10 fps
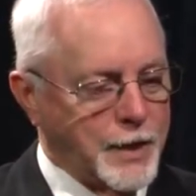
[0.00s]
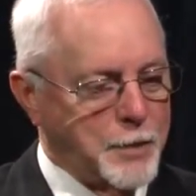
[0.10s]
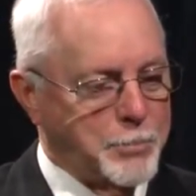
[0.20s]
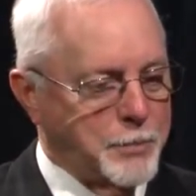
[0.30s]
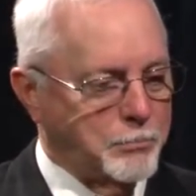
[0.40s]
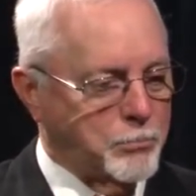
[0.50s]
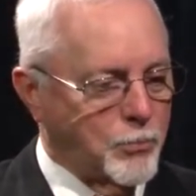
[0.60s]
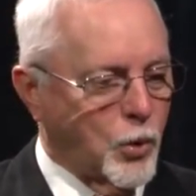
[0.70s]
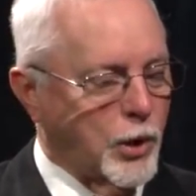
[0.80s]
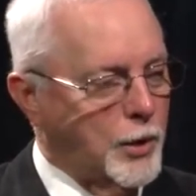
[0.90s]
he'd been
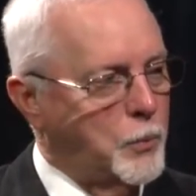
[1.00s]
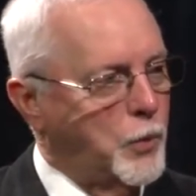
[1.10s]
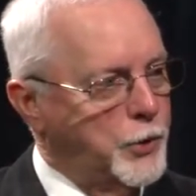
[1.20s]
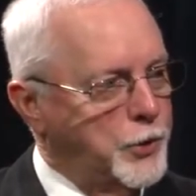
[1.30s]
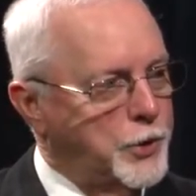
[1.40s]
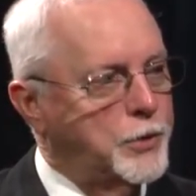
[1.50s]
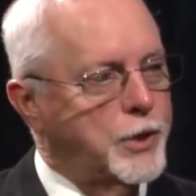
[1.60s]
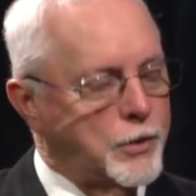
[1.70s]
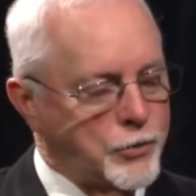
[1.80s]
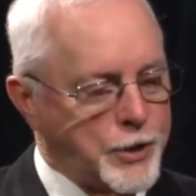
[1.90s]
mortally wounded
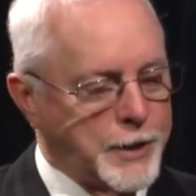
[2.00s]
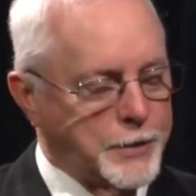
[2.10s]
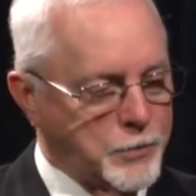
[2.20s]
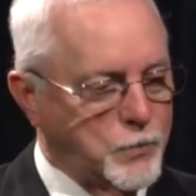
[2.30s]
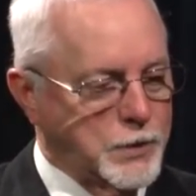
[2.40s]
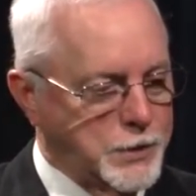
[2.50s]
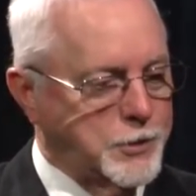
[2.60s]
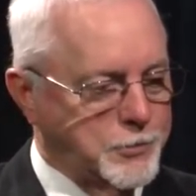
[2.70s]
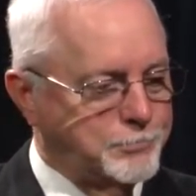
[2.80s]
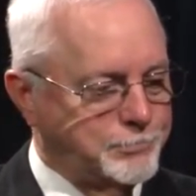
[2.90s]
and
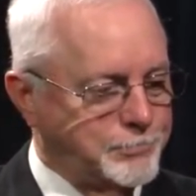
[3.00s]
was